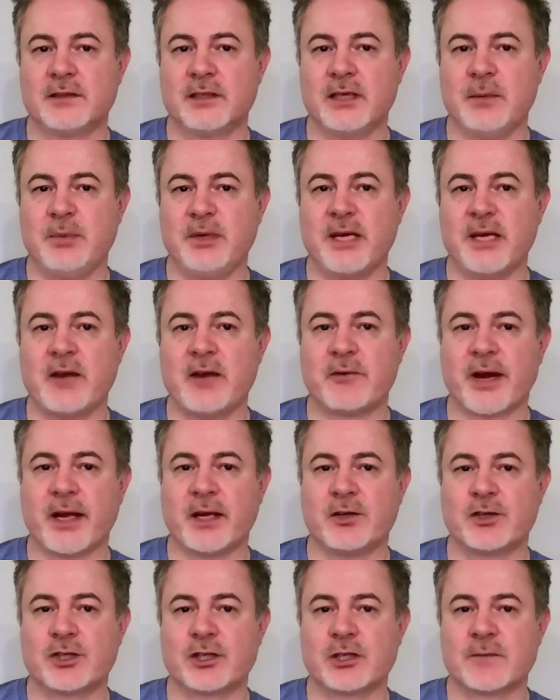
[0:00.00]
EPA
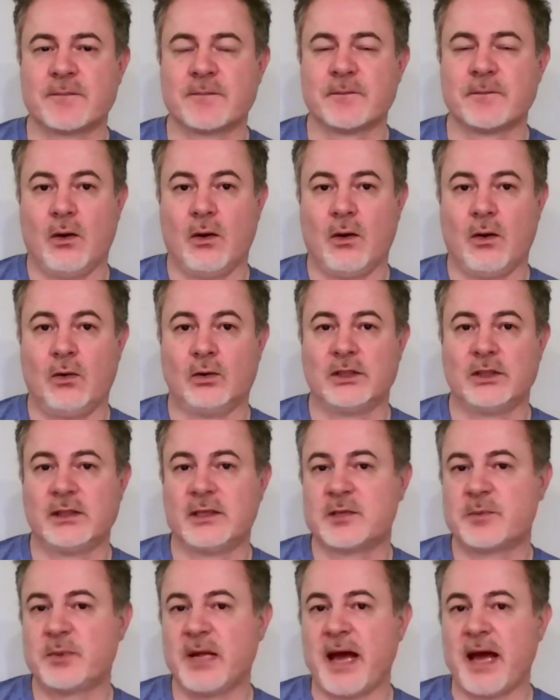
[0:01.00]
range on the
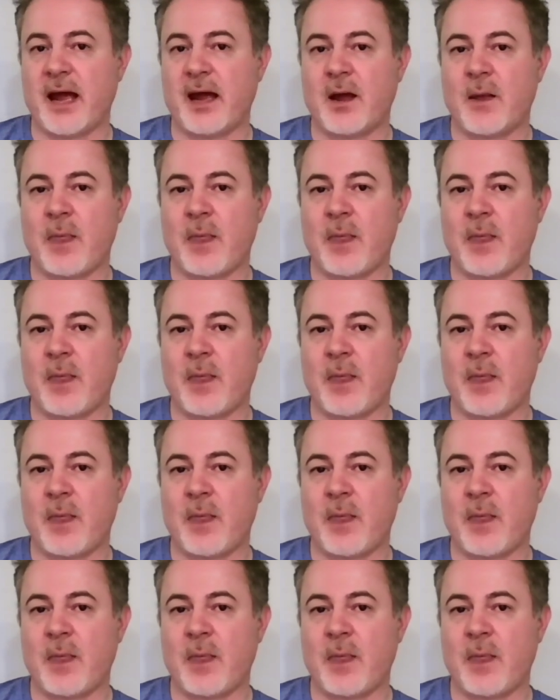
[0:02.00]
display.